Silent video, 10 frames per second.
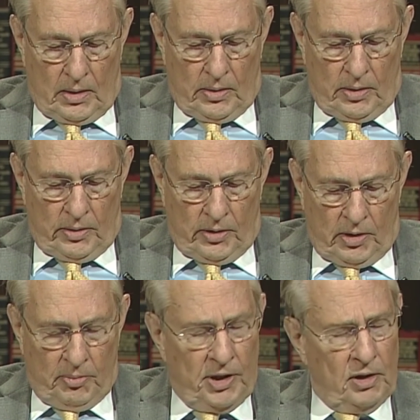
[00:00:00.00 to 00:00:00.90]
th
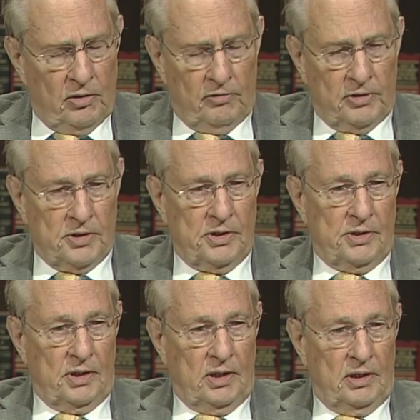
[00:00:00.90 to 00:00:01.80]
there are many
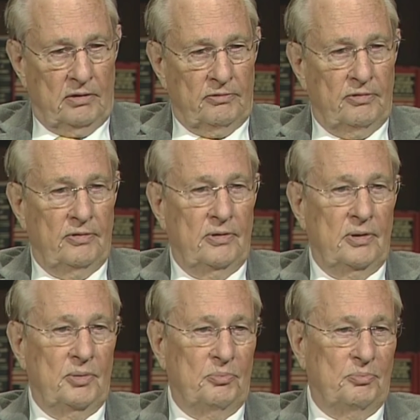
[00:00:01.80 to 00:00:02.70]
universities that have
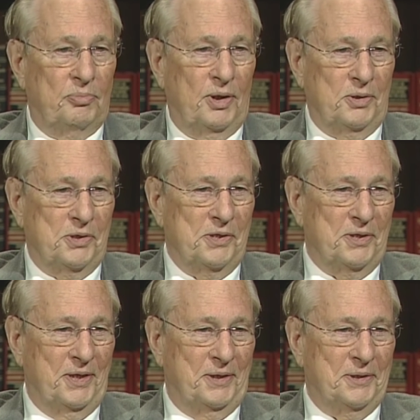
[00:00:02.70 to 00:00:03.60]
policy
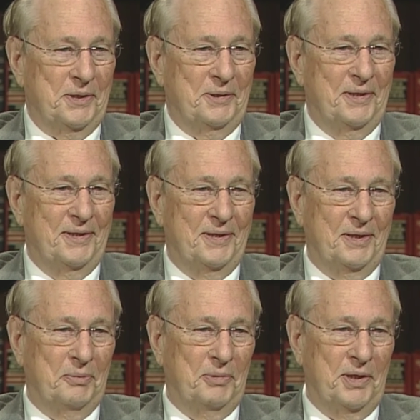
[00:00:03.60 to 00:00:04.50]
centers.
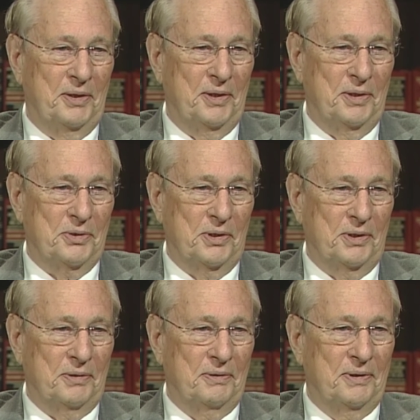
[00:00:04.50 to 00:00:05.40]
Uh, many of these. I was